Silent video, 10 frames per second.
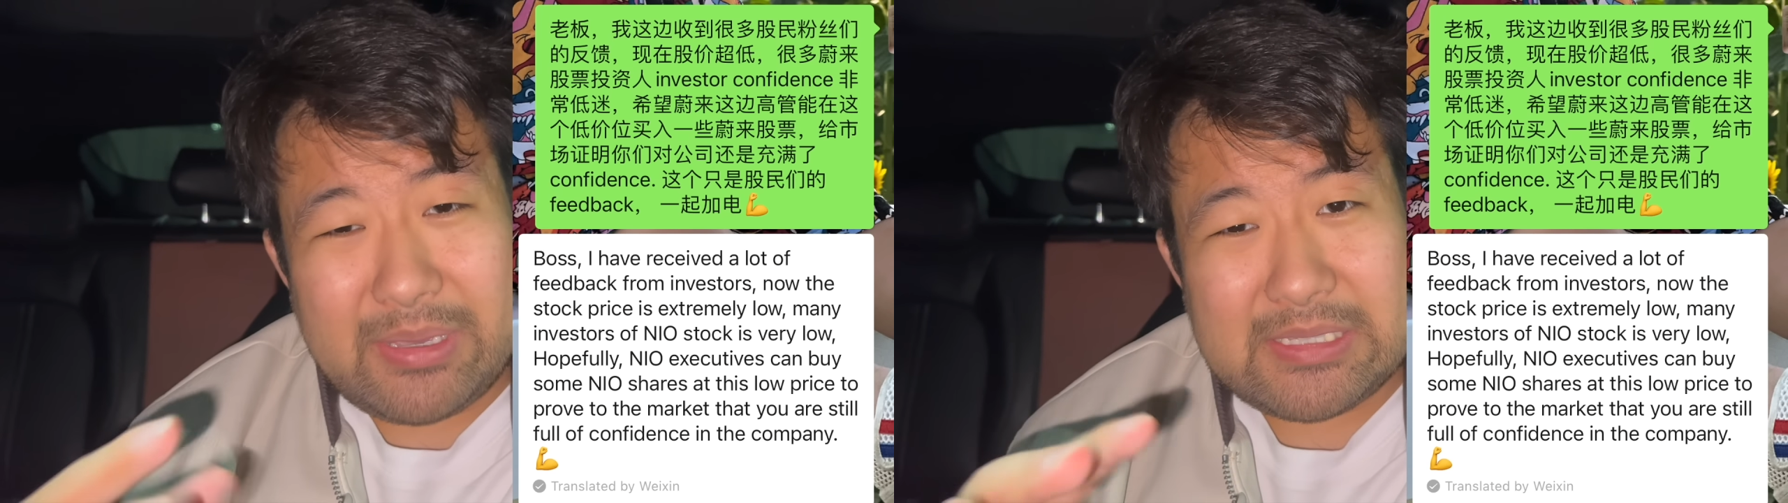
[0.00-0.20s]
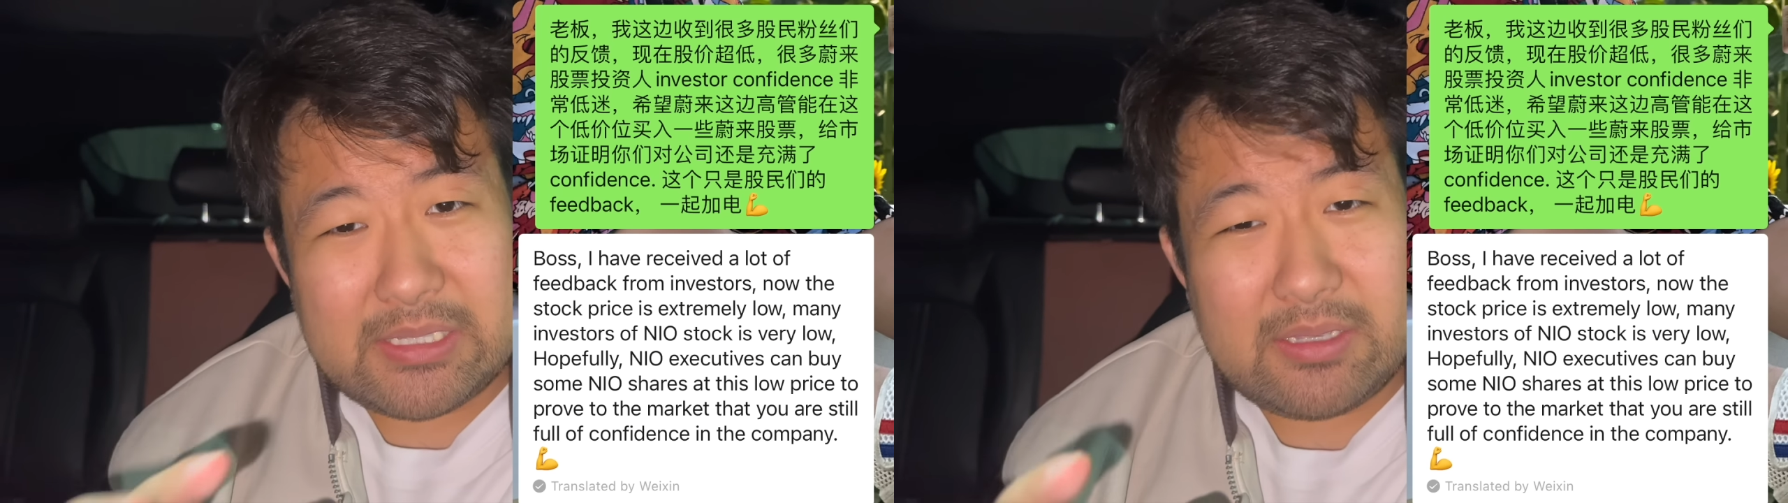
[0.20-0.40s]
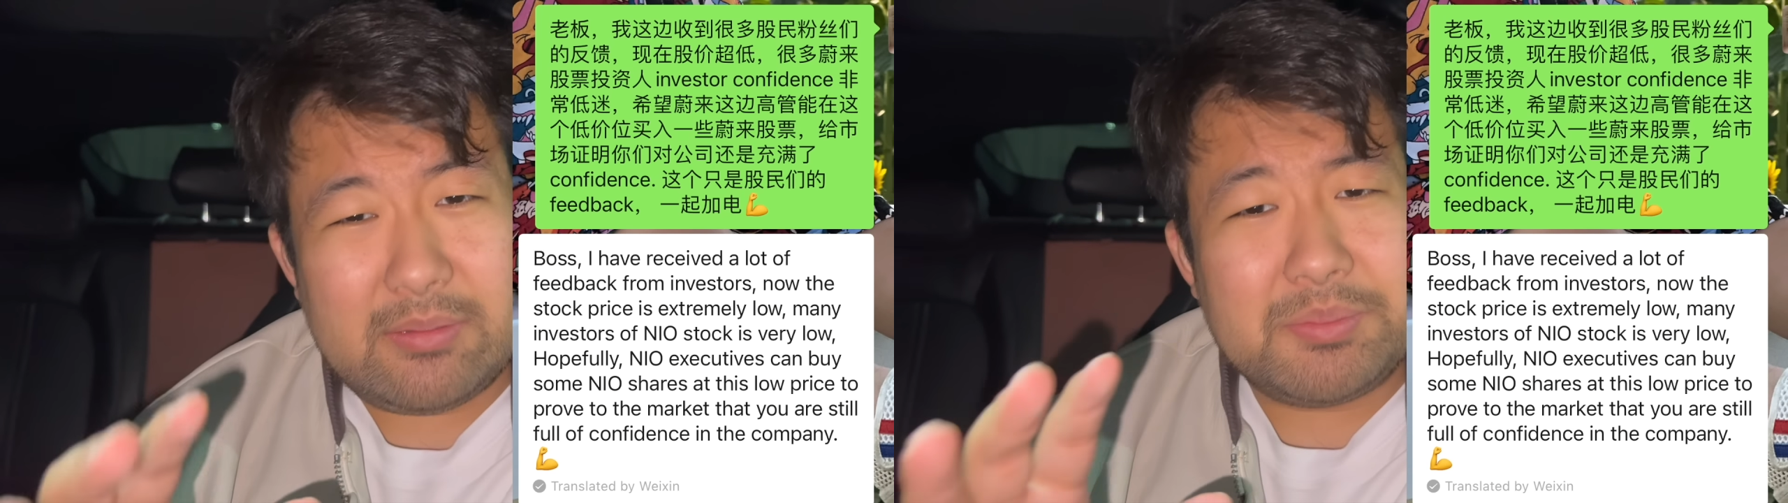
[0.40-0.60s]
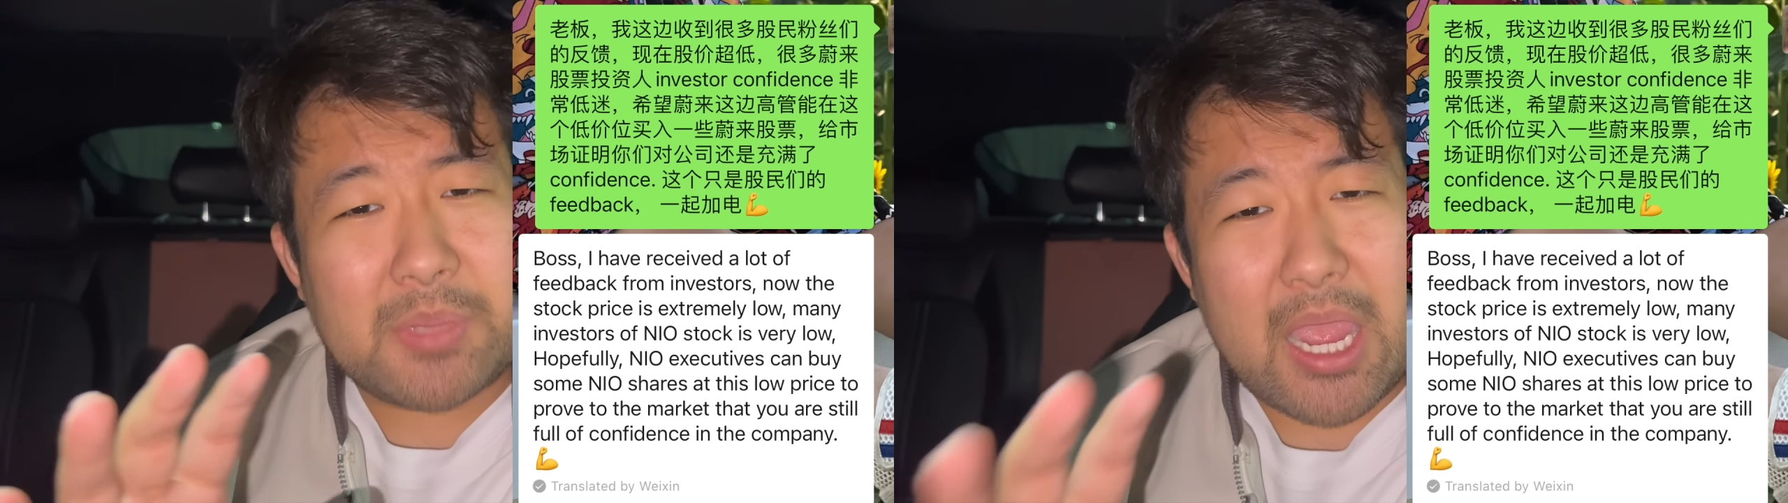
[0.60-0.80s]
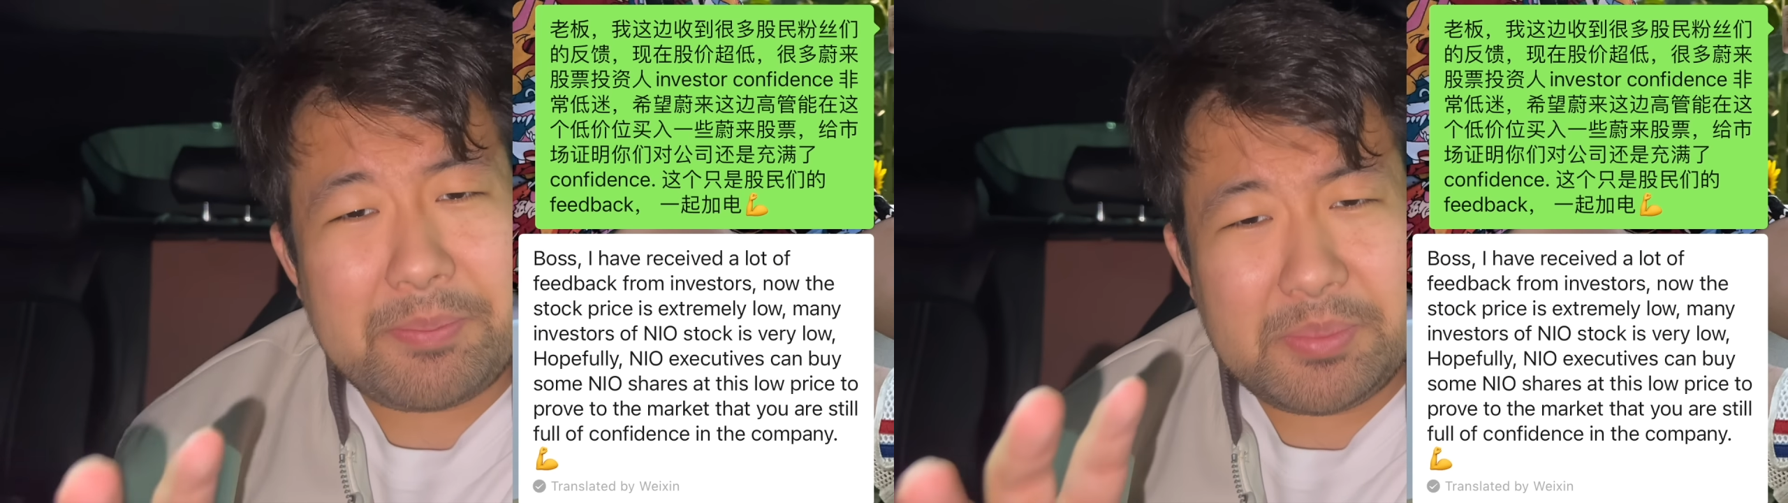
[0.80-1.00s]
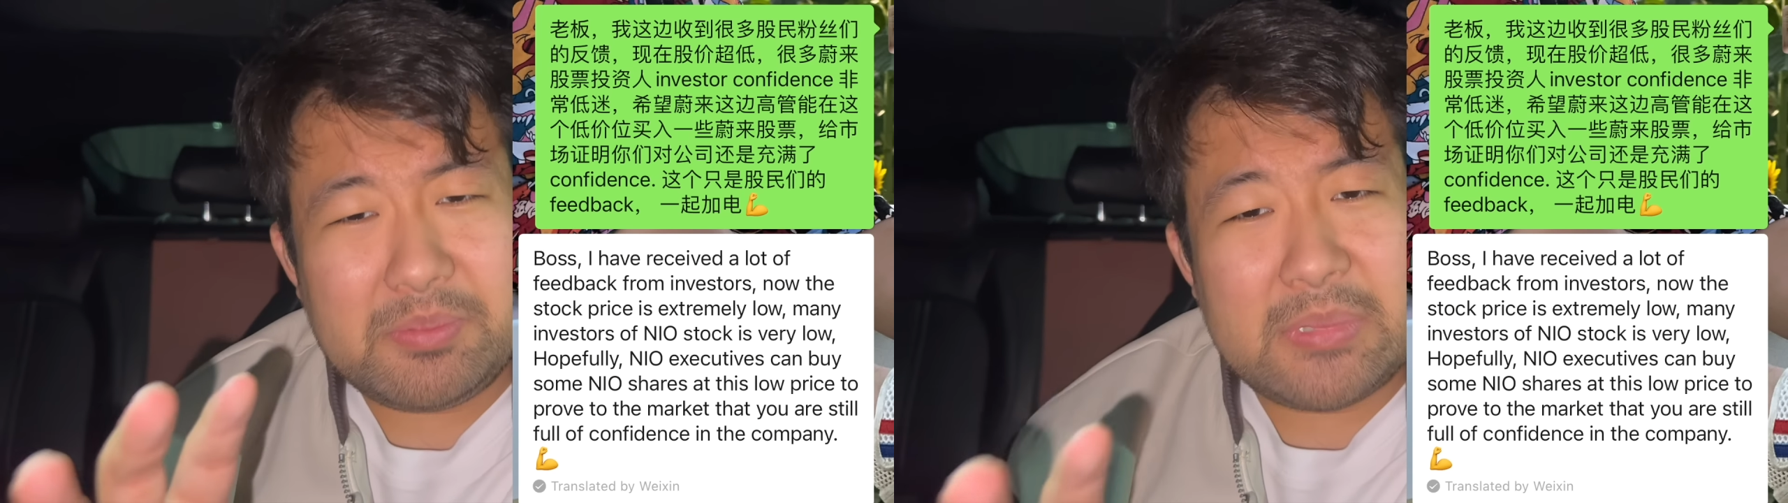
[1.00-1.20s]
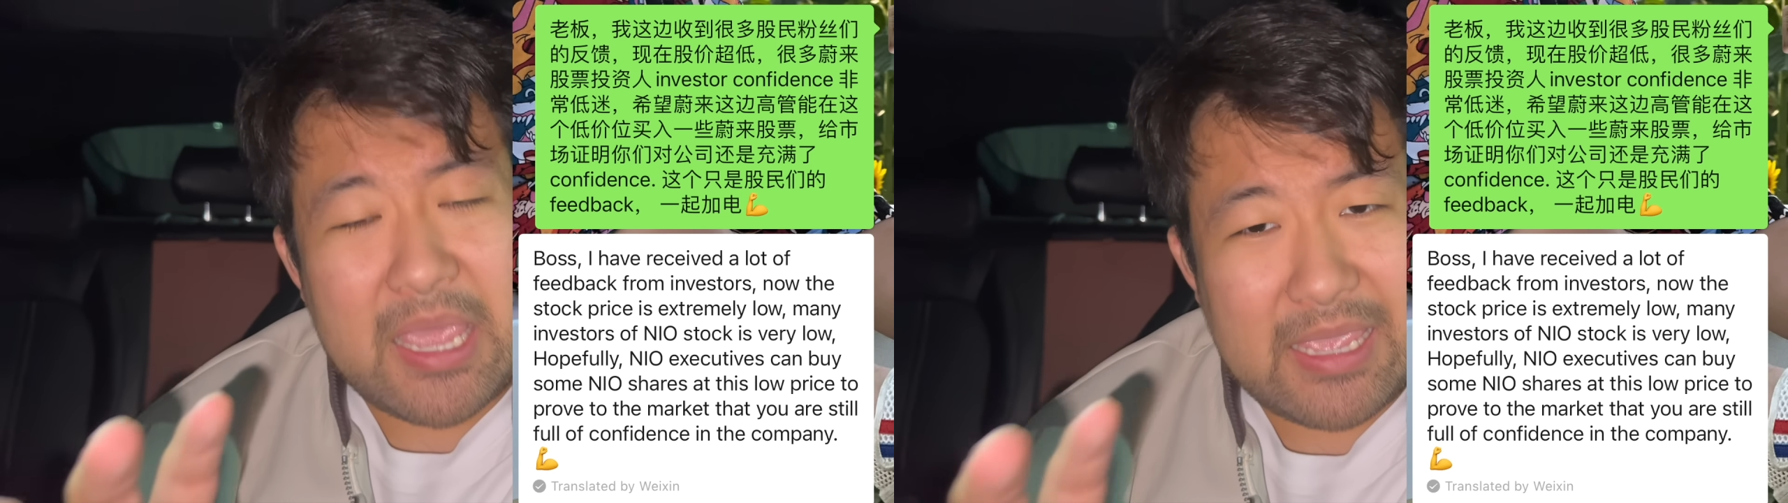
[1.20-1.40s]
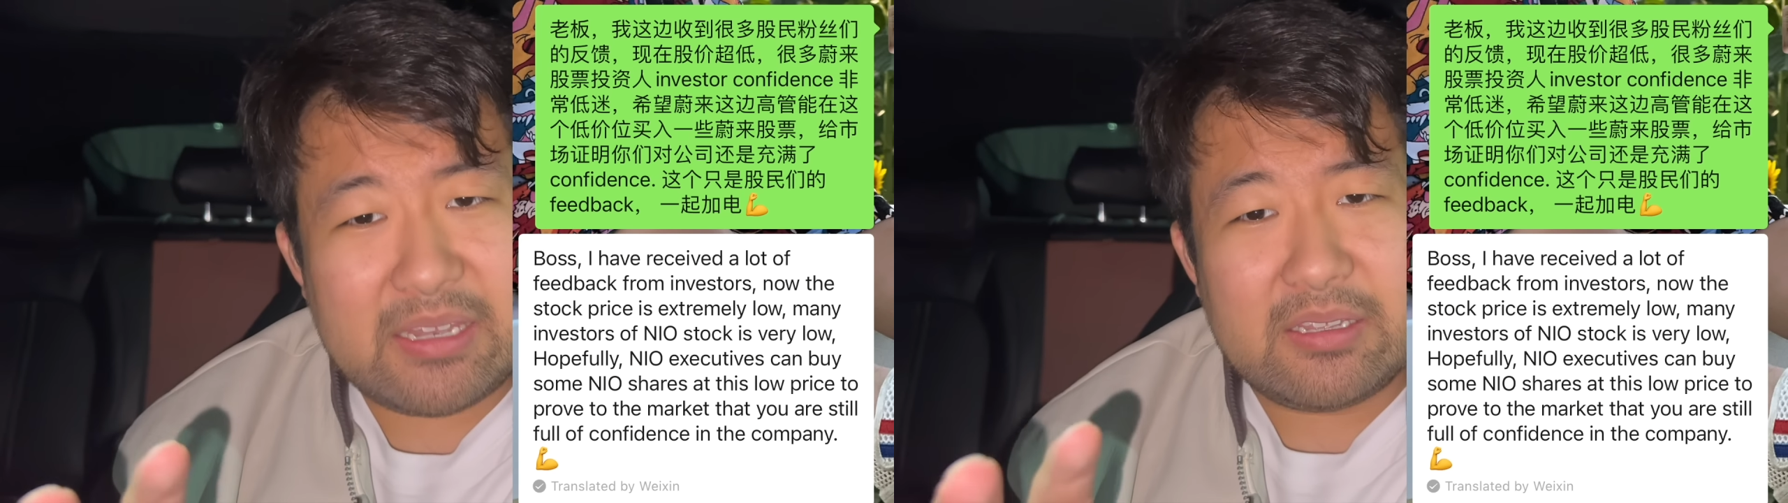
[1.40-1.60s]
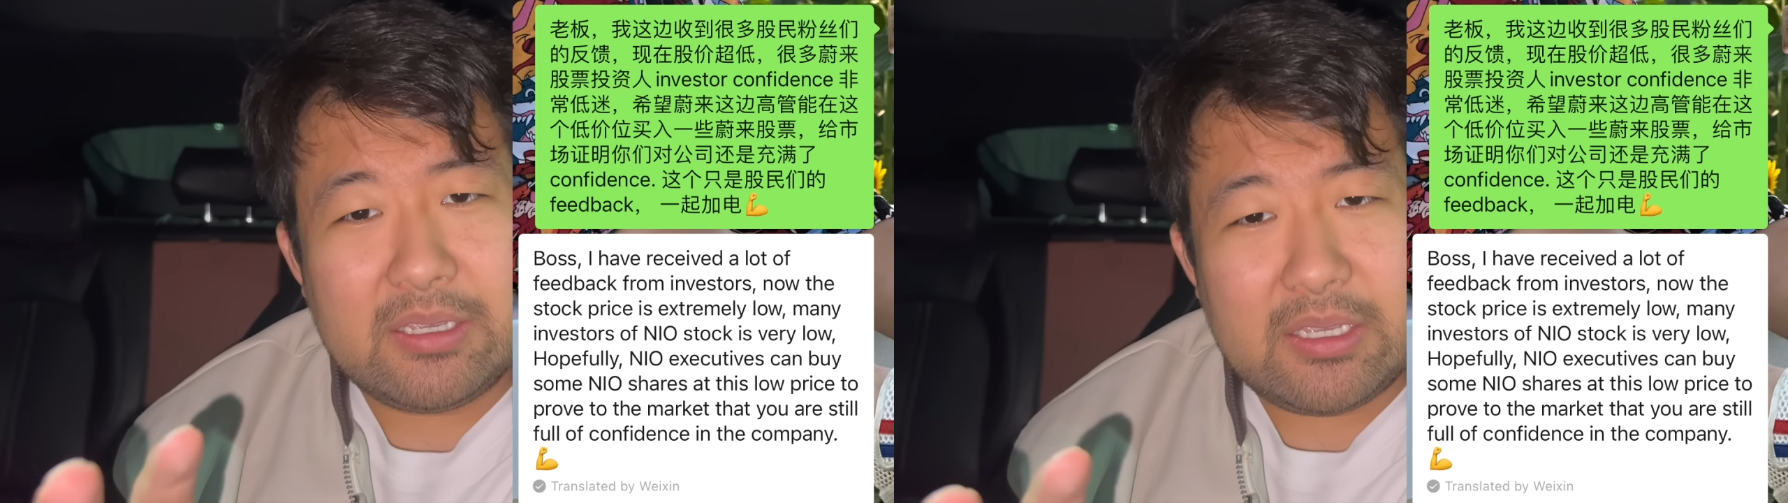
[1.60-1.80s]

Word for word: basically top ten